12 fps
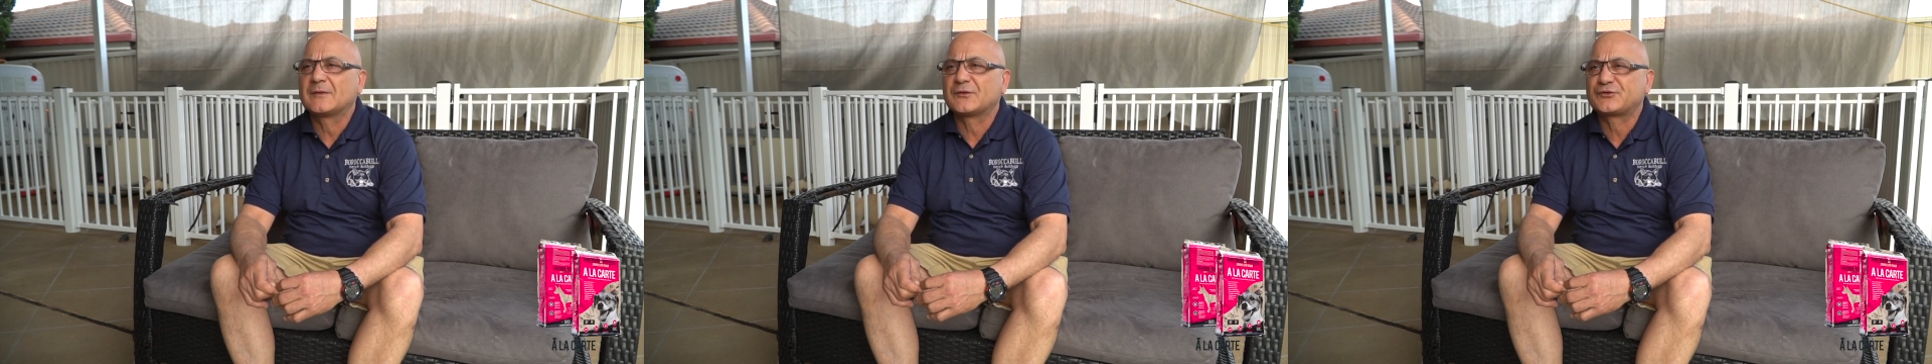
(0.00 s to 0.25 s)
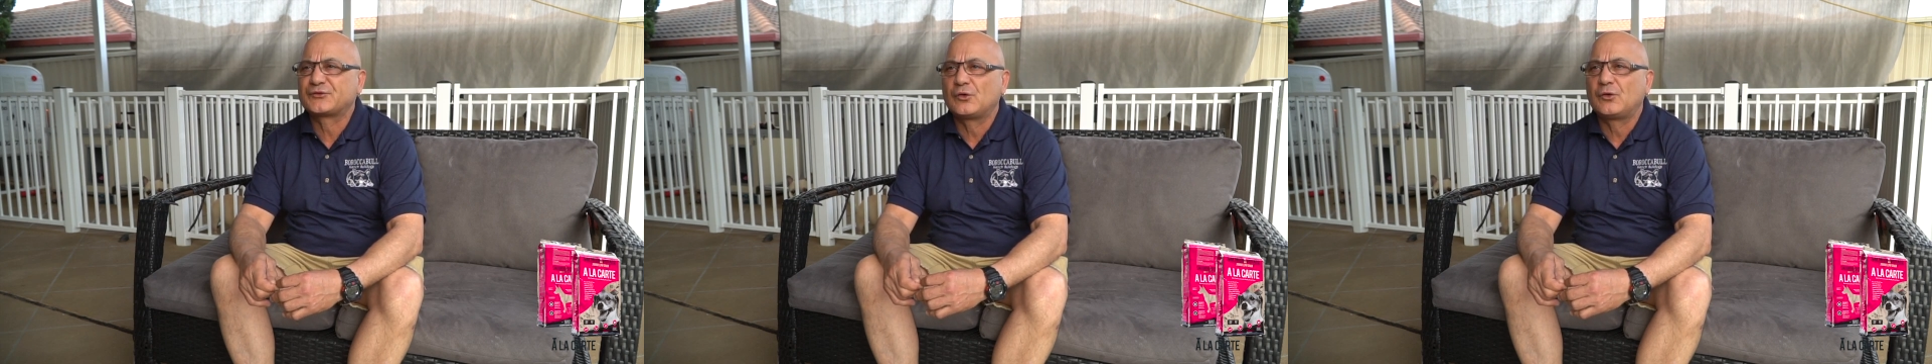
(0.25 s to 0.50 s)
The
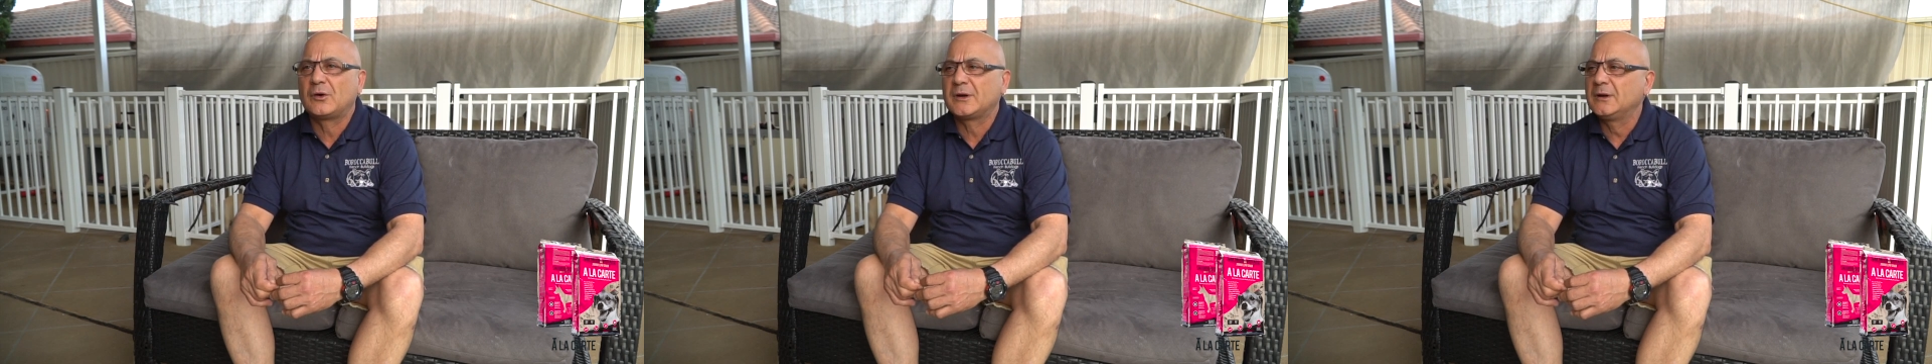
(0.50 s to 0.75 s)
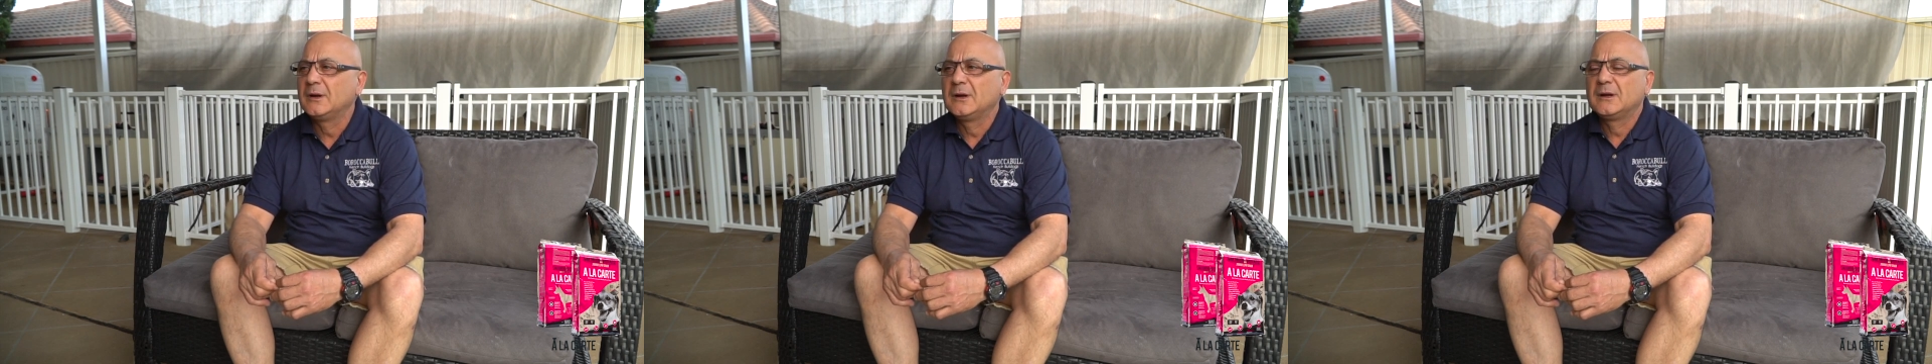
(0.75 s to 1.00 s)
shine
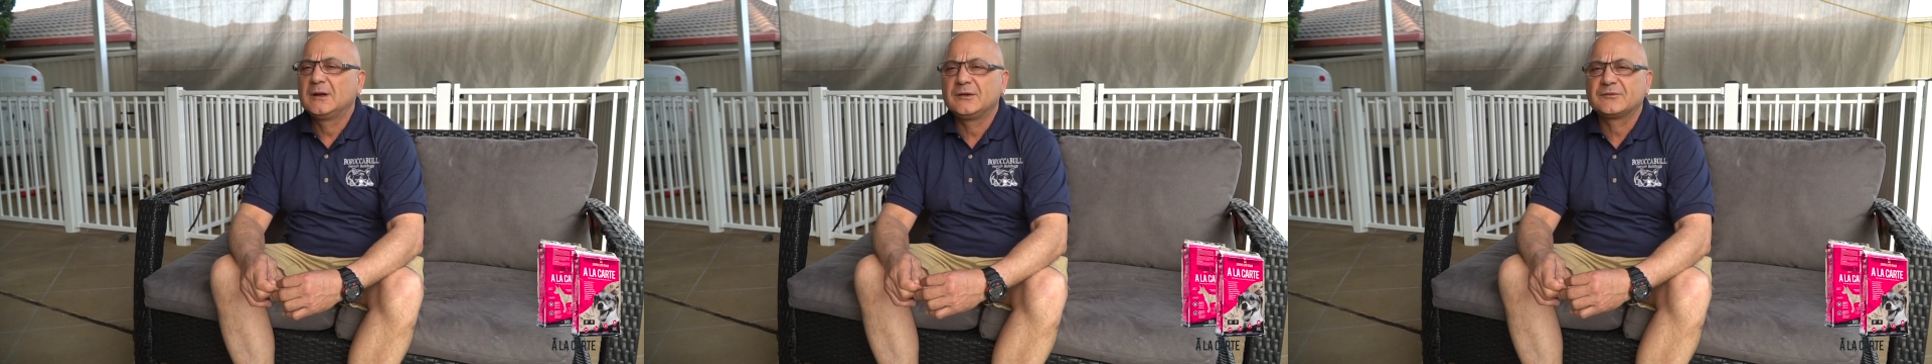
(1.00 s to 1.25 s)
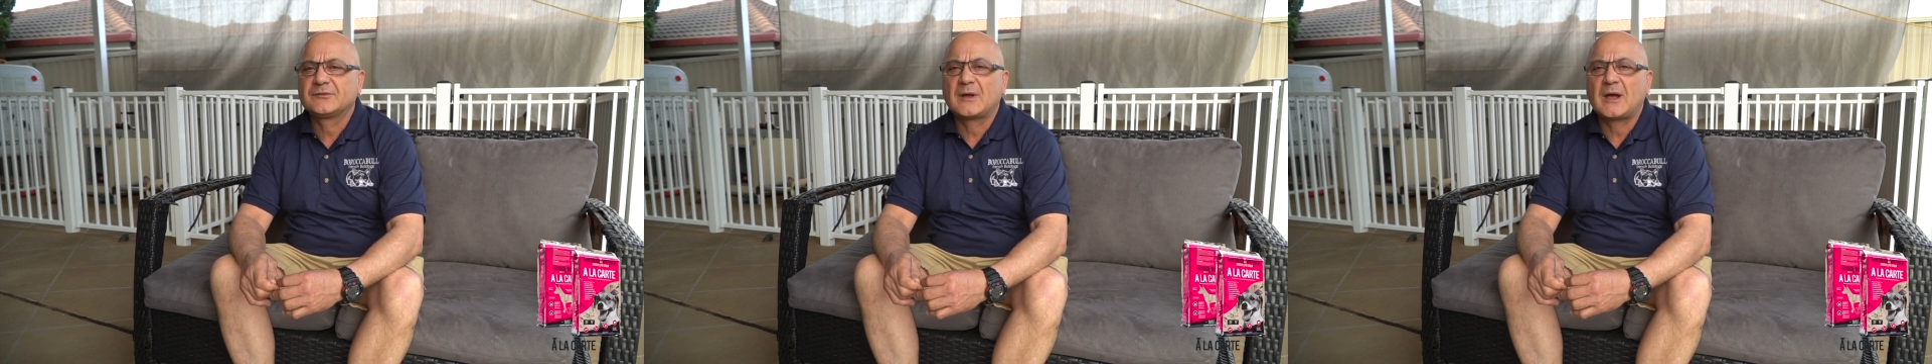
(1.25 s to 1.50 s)

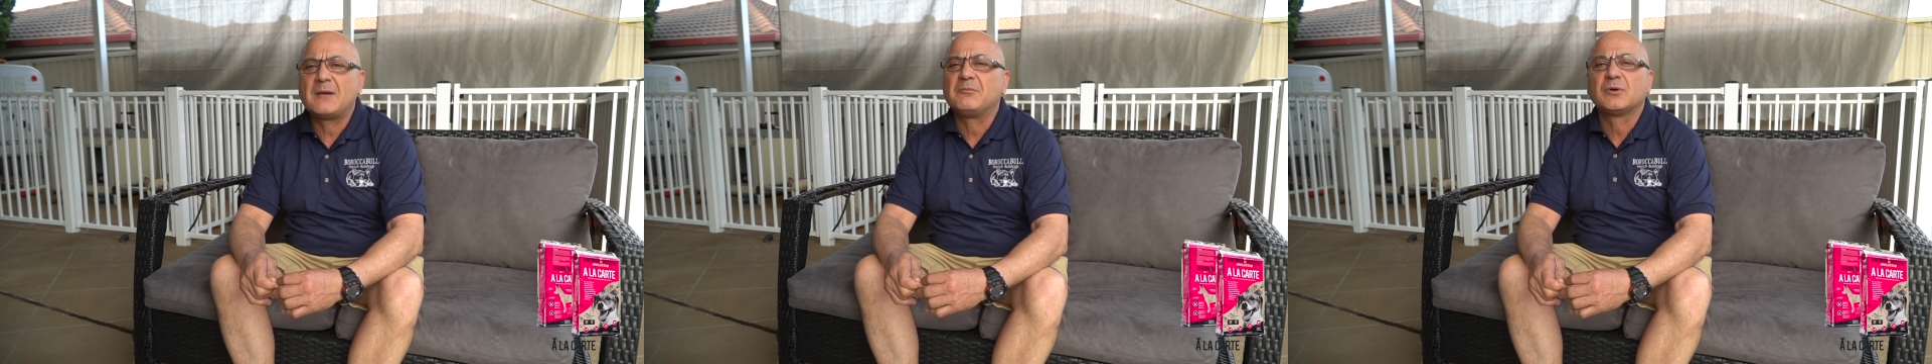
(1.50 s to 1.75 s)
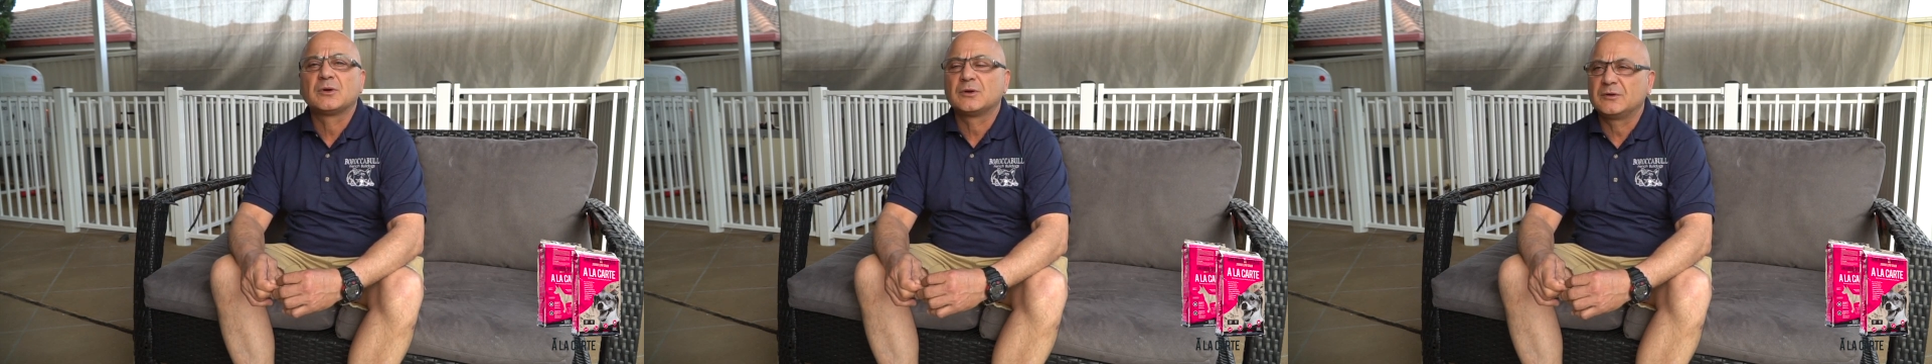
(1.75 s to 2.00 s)
is
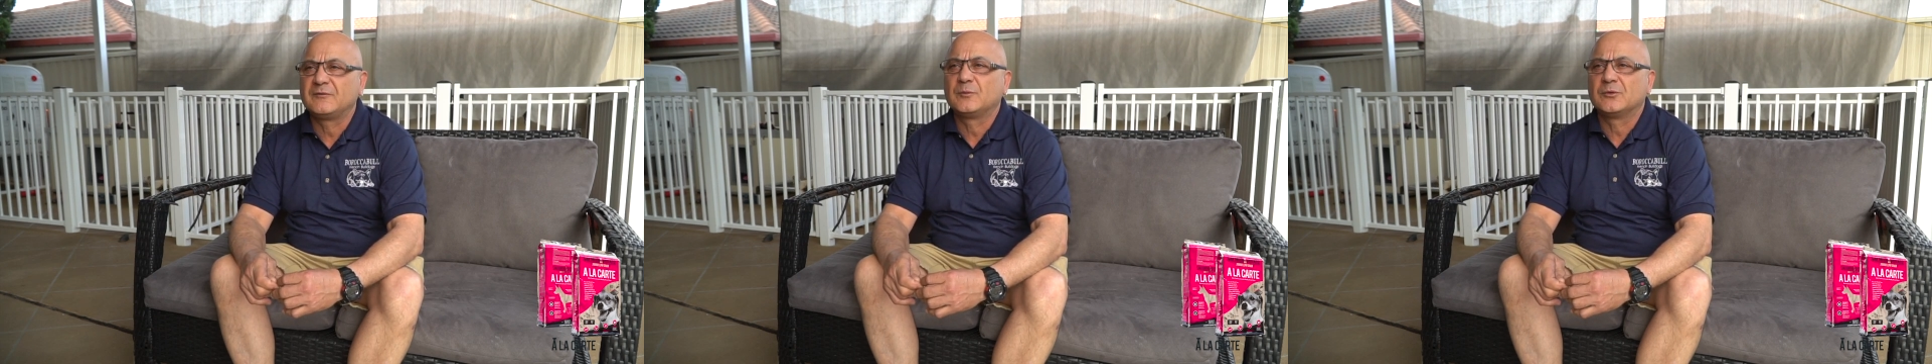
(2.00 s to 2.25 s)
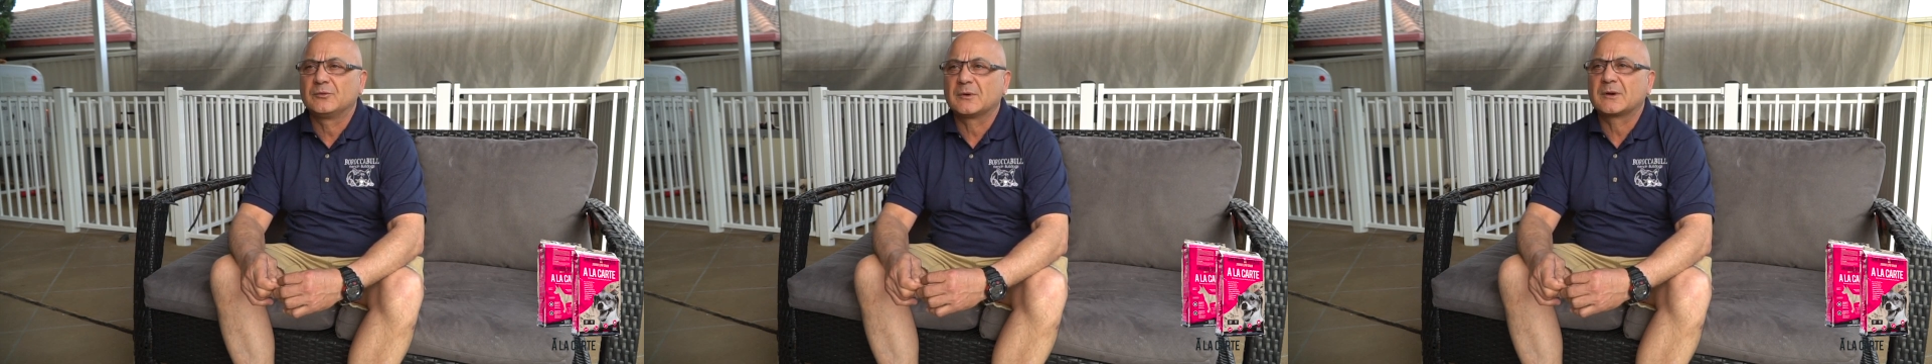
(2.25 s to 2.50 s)
unbelievable.